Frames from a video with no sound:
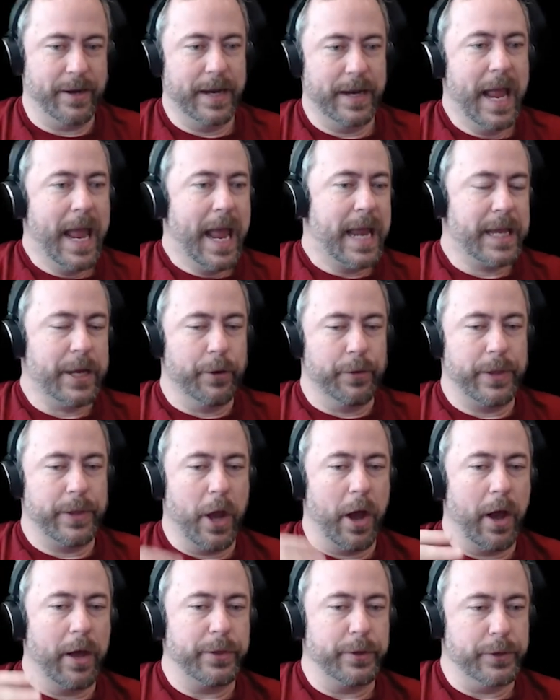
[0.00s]
And, the
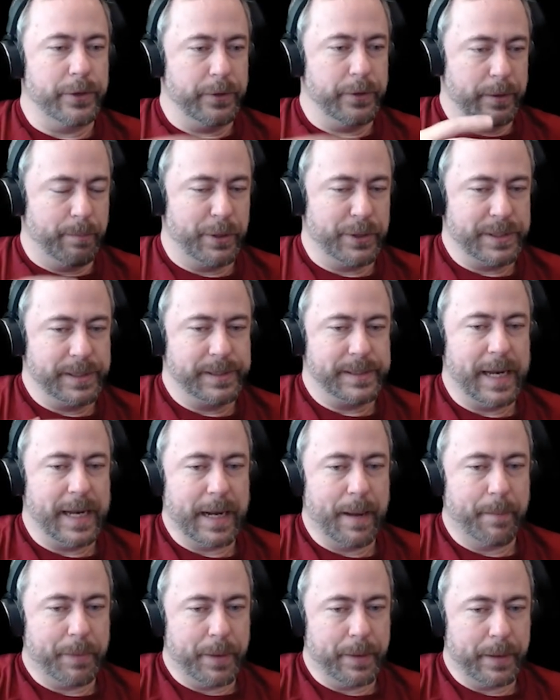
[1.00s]
author, the person setting
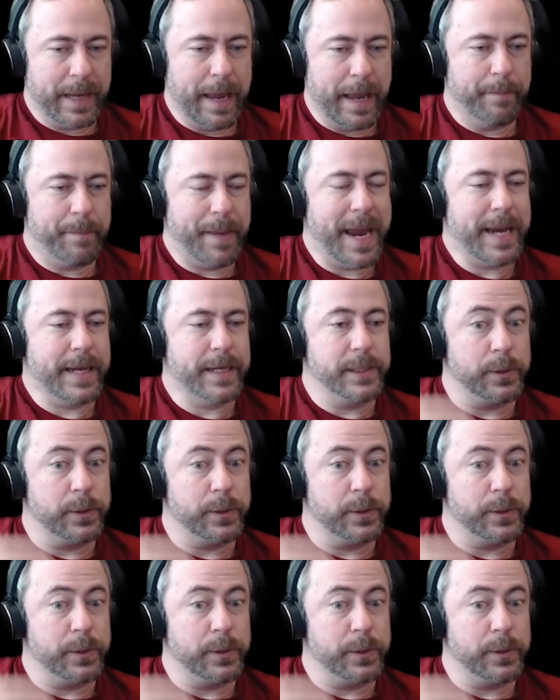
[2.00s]
up the campaign,